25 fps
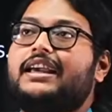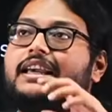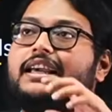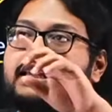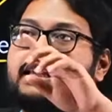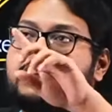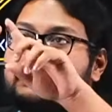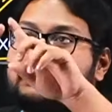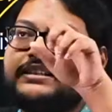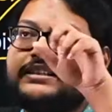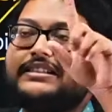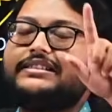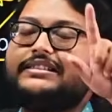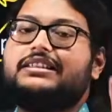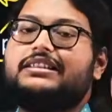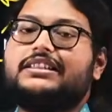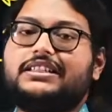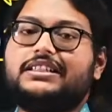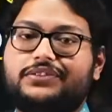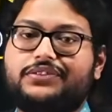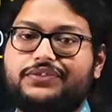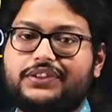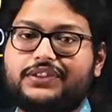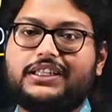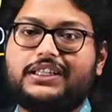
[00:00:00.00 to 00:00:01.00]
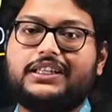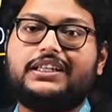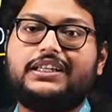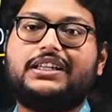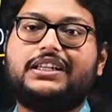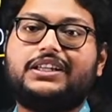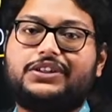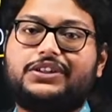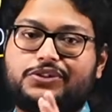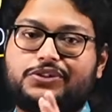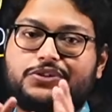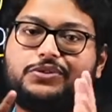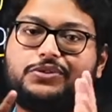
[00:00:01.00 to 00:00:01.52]
in the certificate,
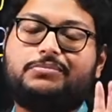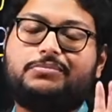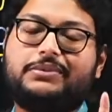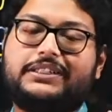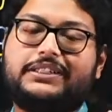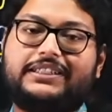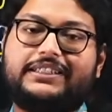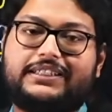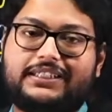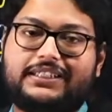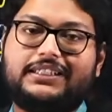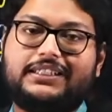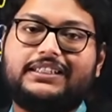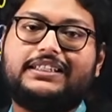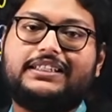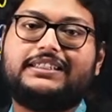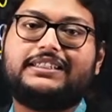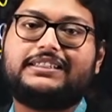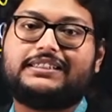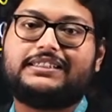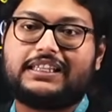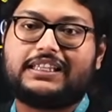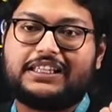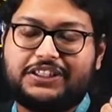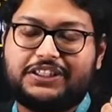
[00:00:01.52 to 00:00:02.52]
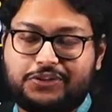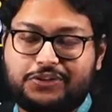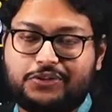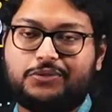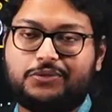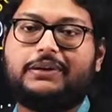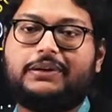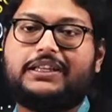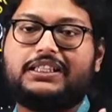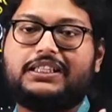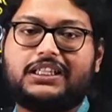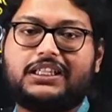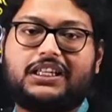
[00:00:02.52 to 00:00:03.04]
it should be written it's issued
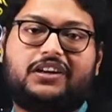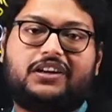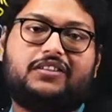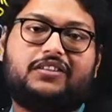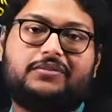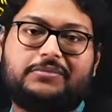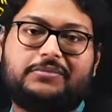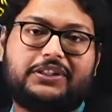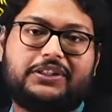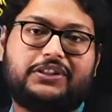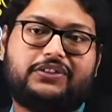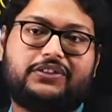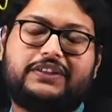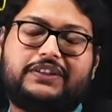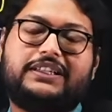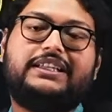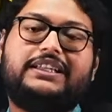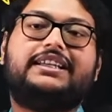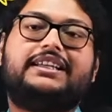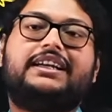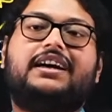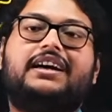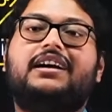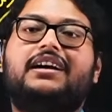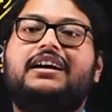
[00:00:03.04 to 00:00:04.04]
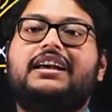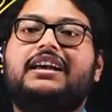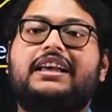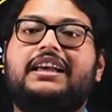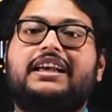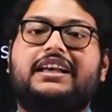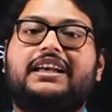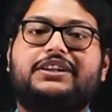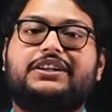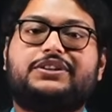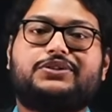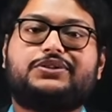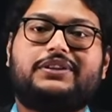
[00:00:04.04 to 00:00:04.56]
by the government of India.
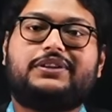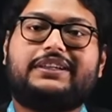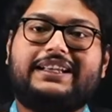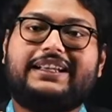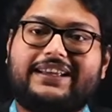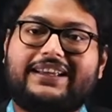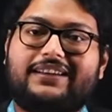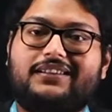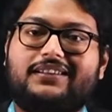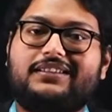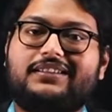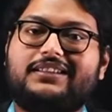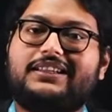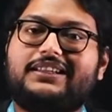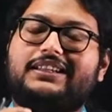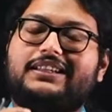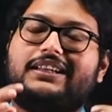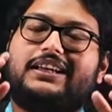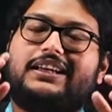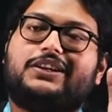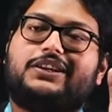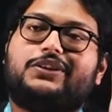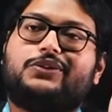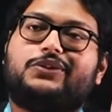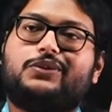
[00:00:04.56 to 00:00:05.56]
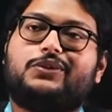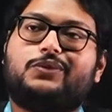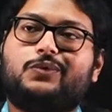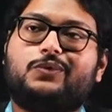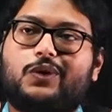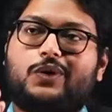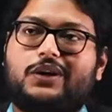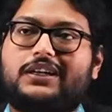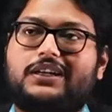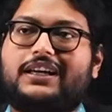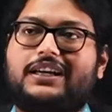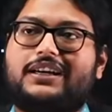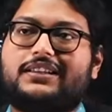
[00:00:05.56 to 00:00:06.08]
It should tell like
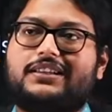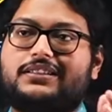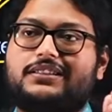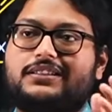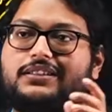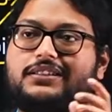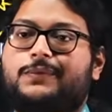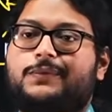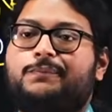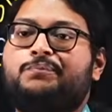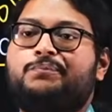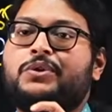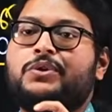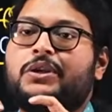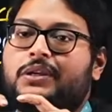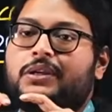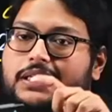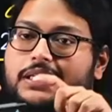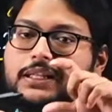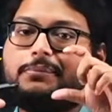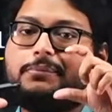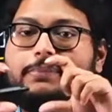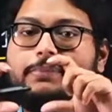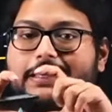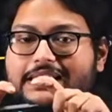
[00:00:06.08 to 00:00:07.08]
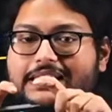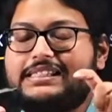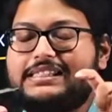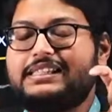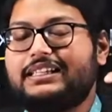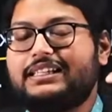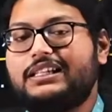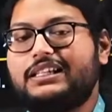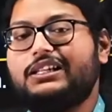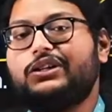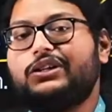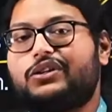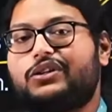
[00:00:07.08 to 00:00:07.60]
what are the like
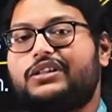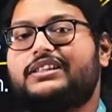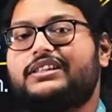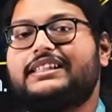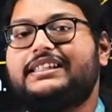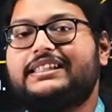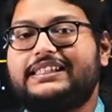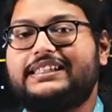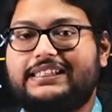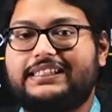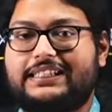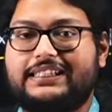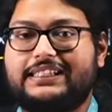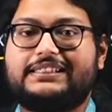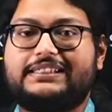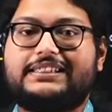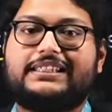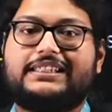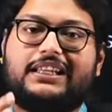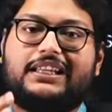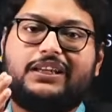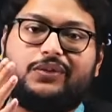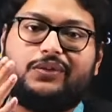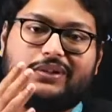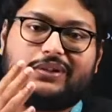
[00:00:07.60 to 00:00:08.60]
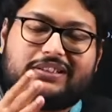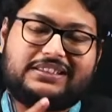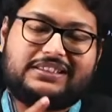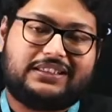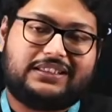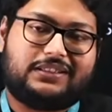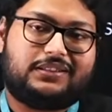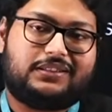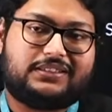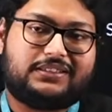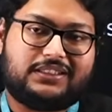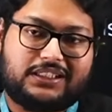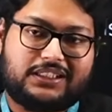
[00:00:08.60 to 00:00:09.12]
basically all the details like what's
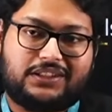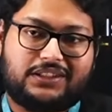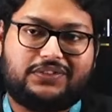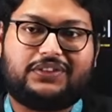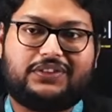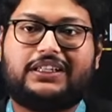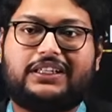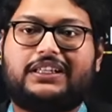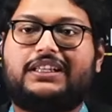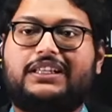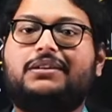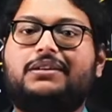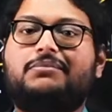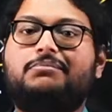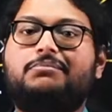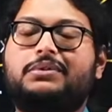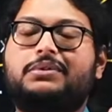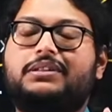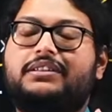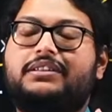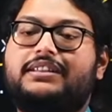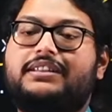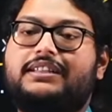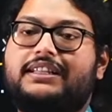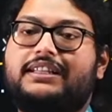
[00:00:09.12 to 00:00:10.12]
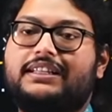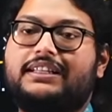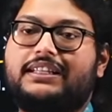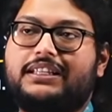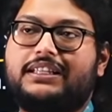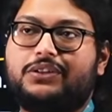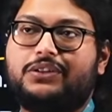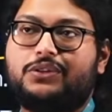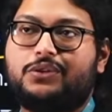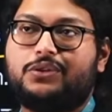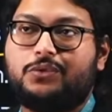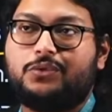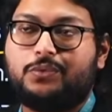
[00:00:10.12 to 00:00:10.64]
the certificate number and like
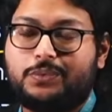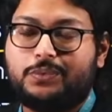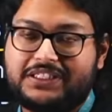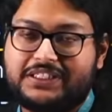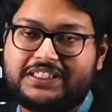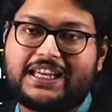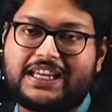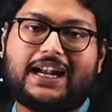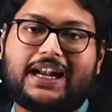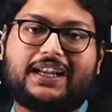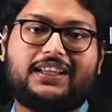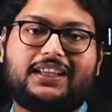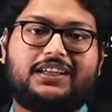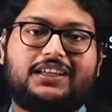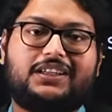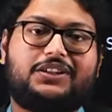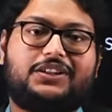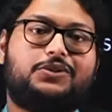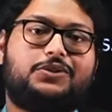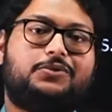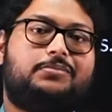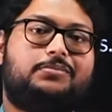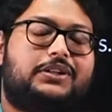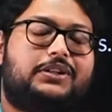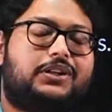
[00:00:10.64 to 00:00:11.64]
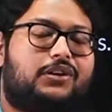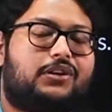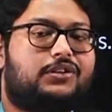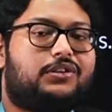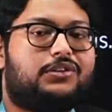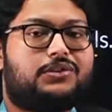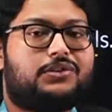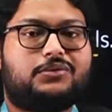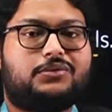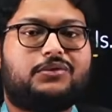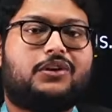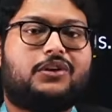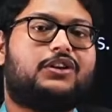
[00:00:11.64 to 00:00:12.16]
which category you belong
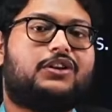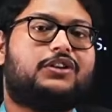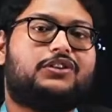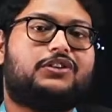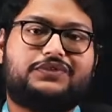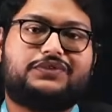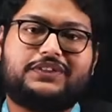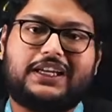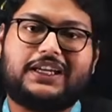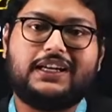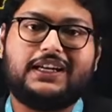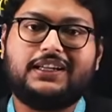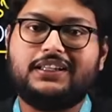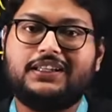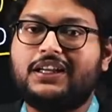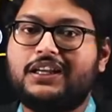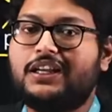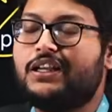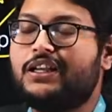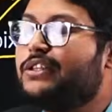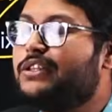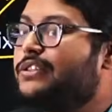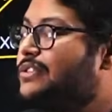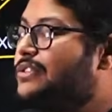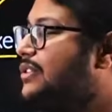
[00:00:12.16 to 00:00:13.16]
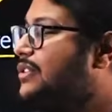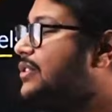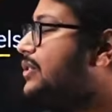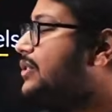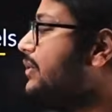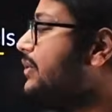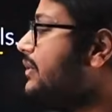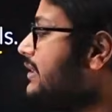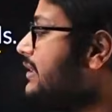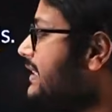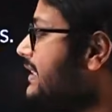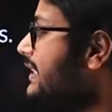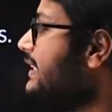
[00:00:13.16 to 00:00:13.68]
to, all of that. So
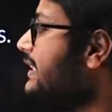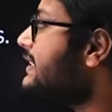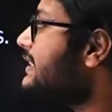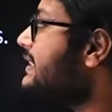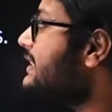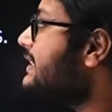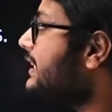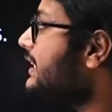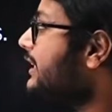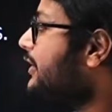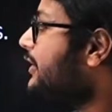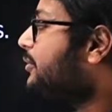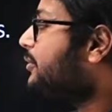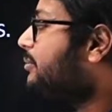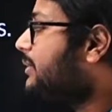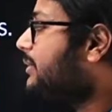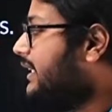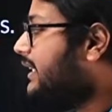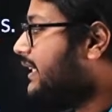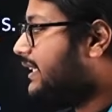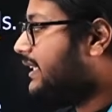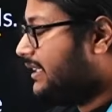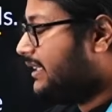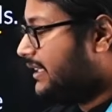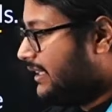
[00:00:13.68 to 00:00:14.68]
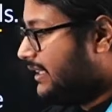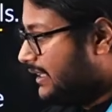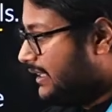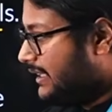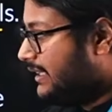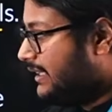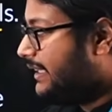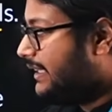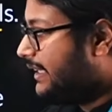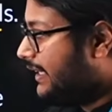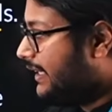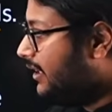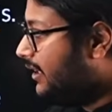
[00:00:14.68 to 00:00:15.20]
those things need to be
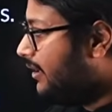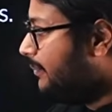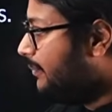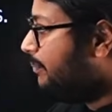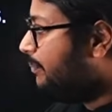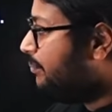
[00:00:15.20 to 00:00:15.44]
there.